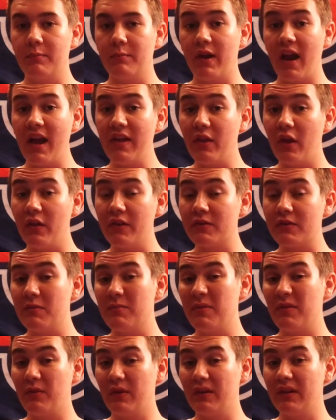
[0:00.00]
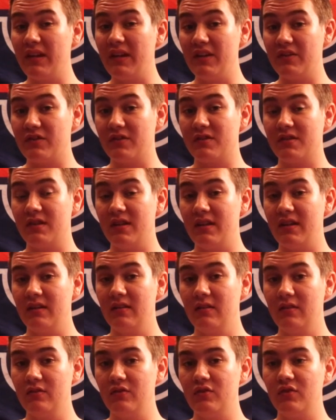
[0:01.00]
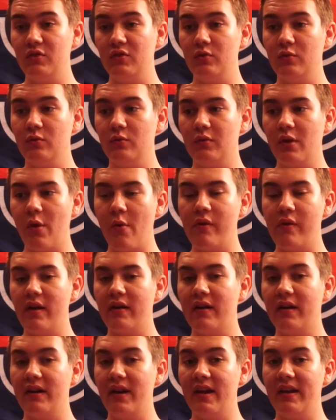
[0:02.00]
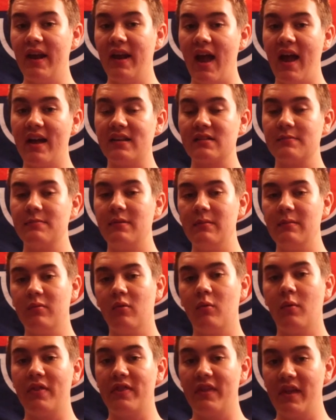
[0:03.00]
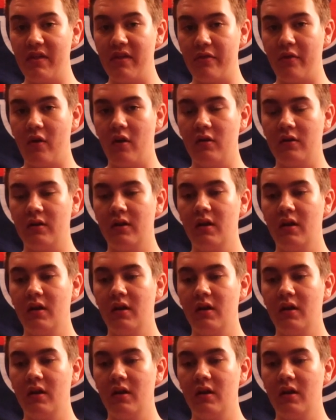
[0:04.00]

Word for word: I thought this would be really interesting to go around and ask people what they thought.